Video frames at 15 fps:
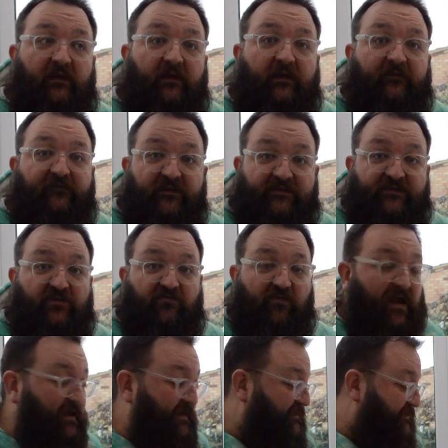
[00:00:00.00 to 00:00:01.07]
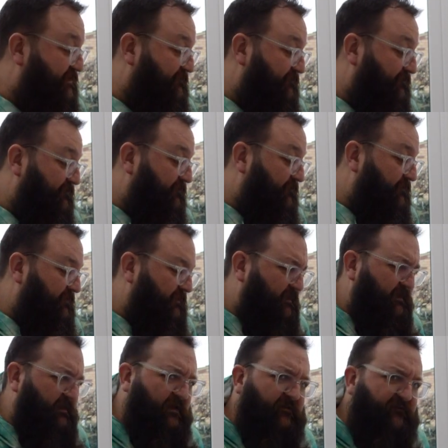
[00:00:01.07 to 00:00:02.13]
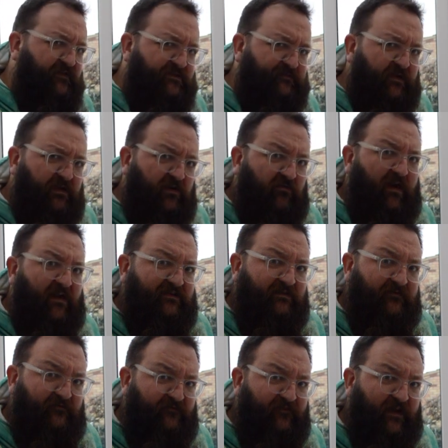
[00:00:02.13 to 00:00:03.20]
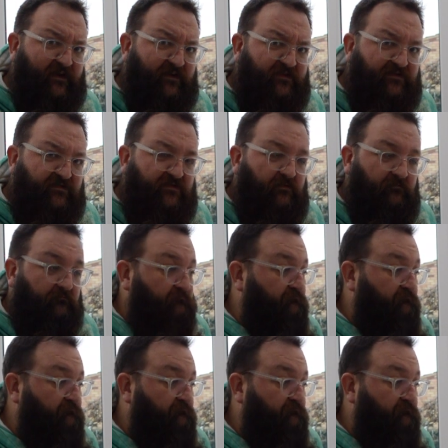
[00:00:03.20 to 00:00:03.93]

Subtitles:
If it's cracked, if it's been cracked and fixed,